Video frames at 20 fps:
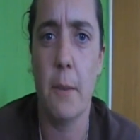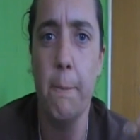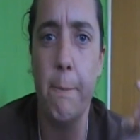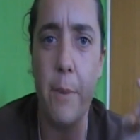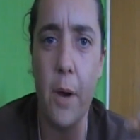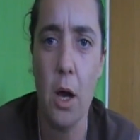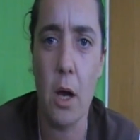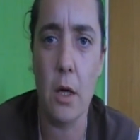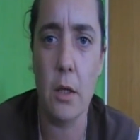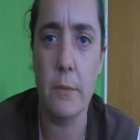
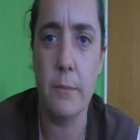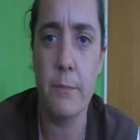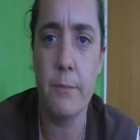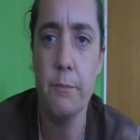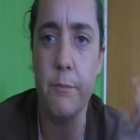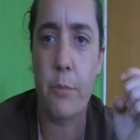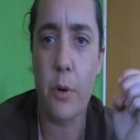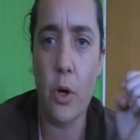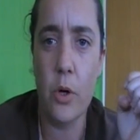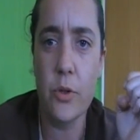but
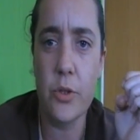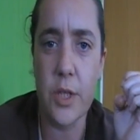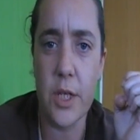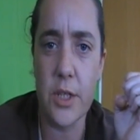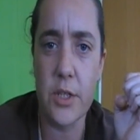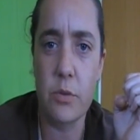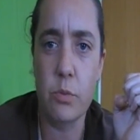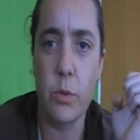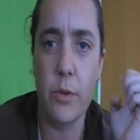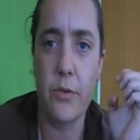
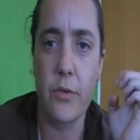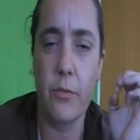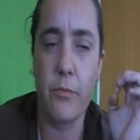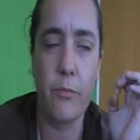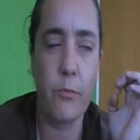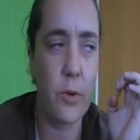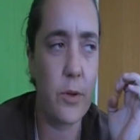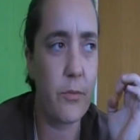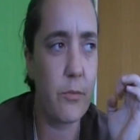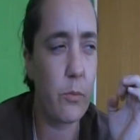protest with
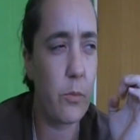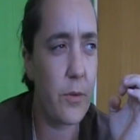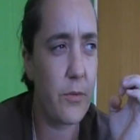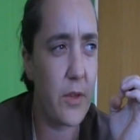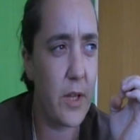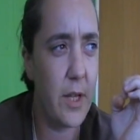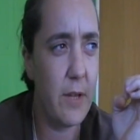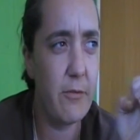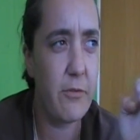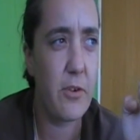
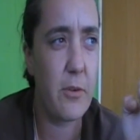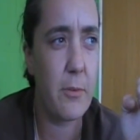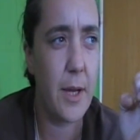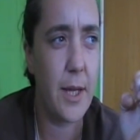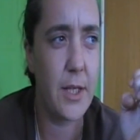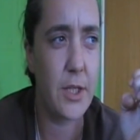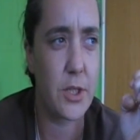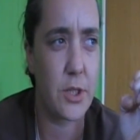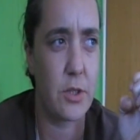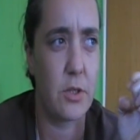the
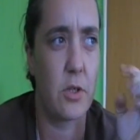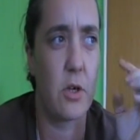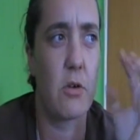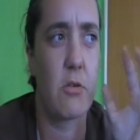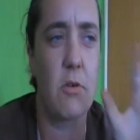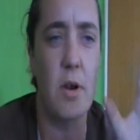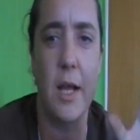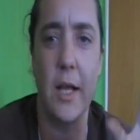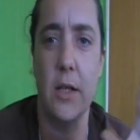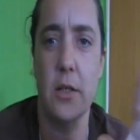information
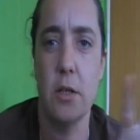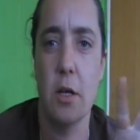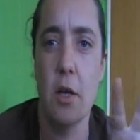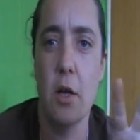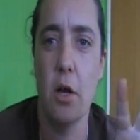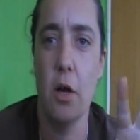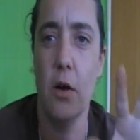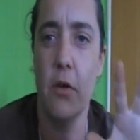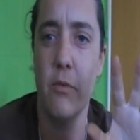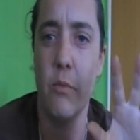correct
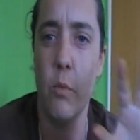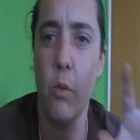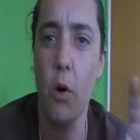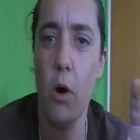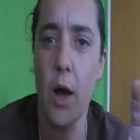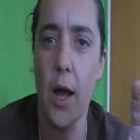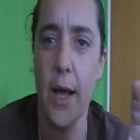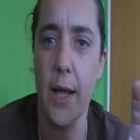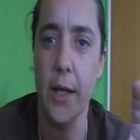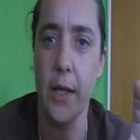of
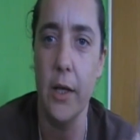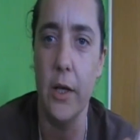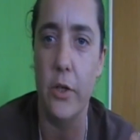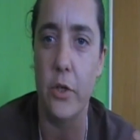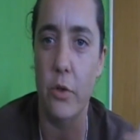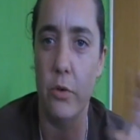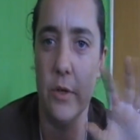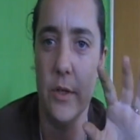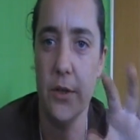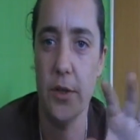why
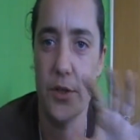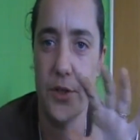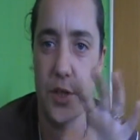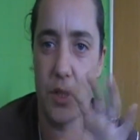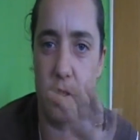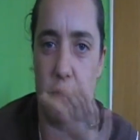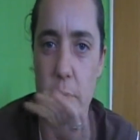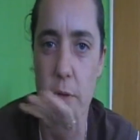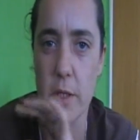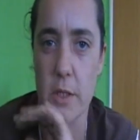you're in the
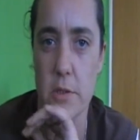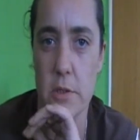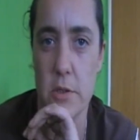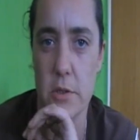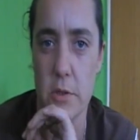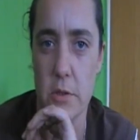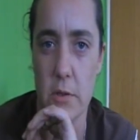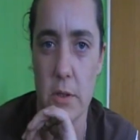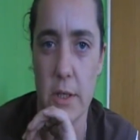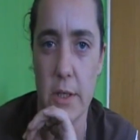situations
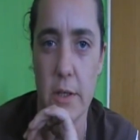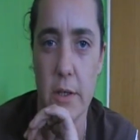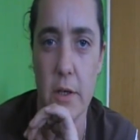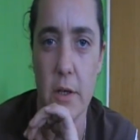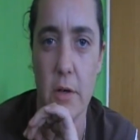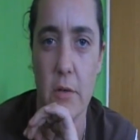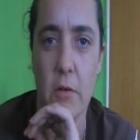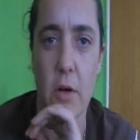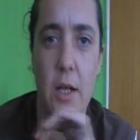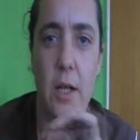you're in,
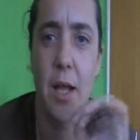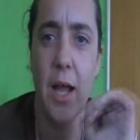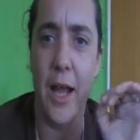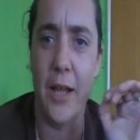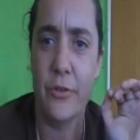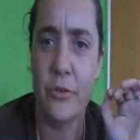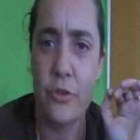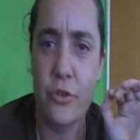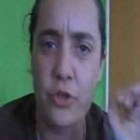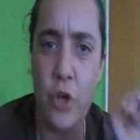right?
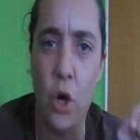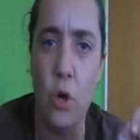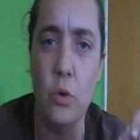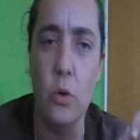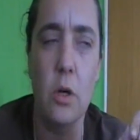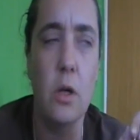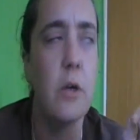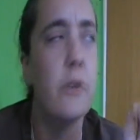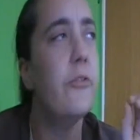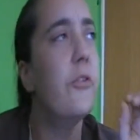And
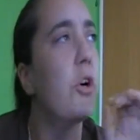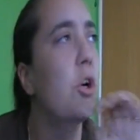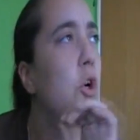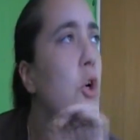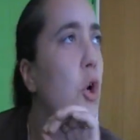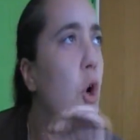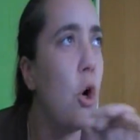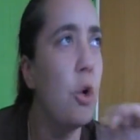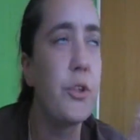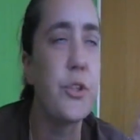don't, for
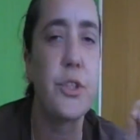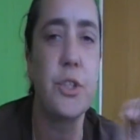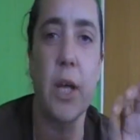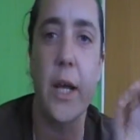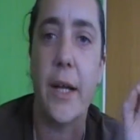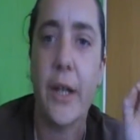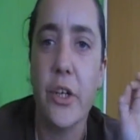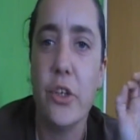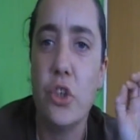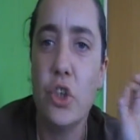God's
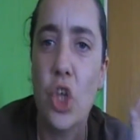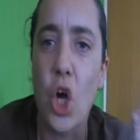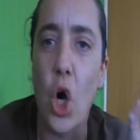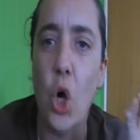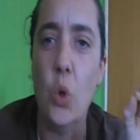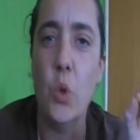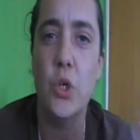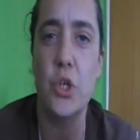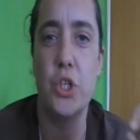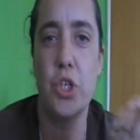sake,
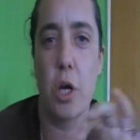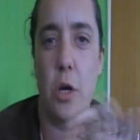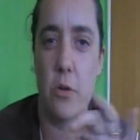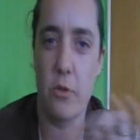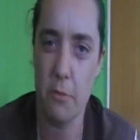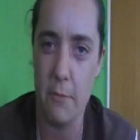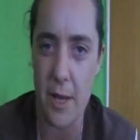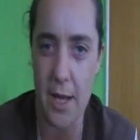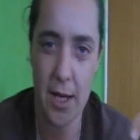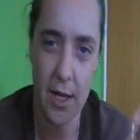don't show
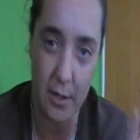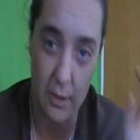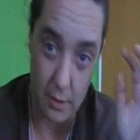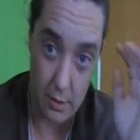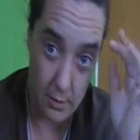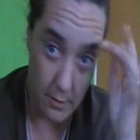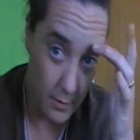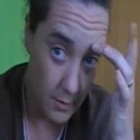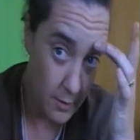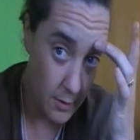them
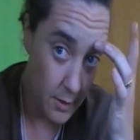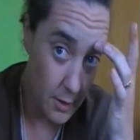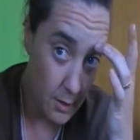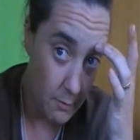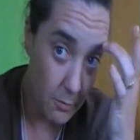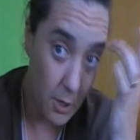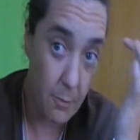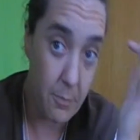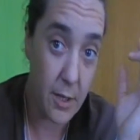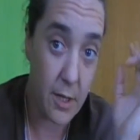anger.
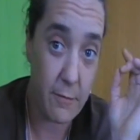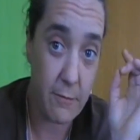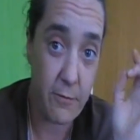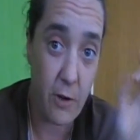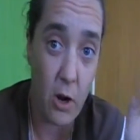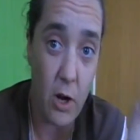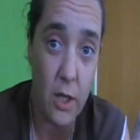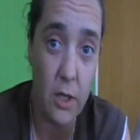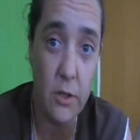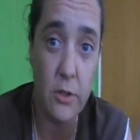By being
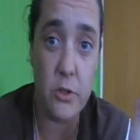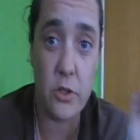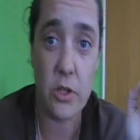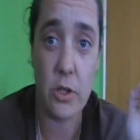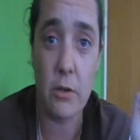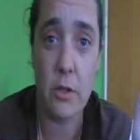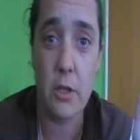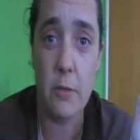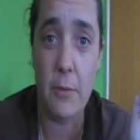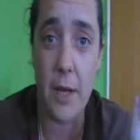violent,
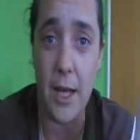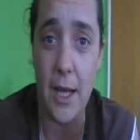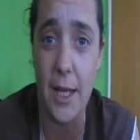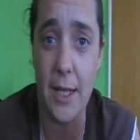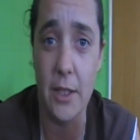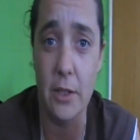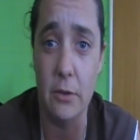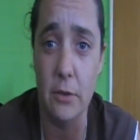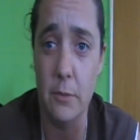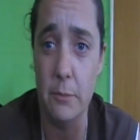showing them
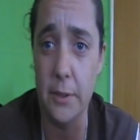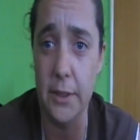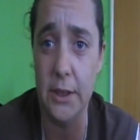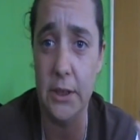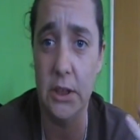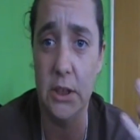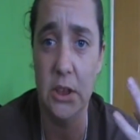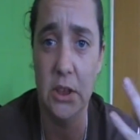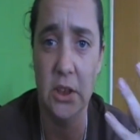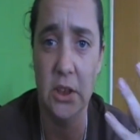anger and being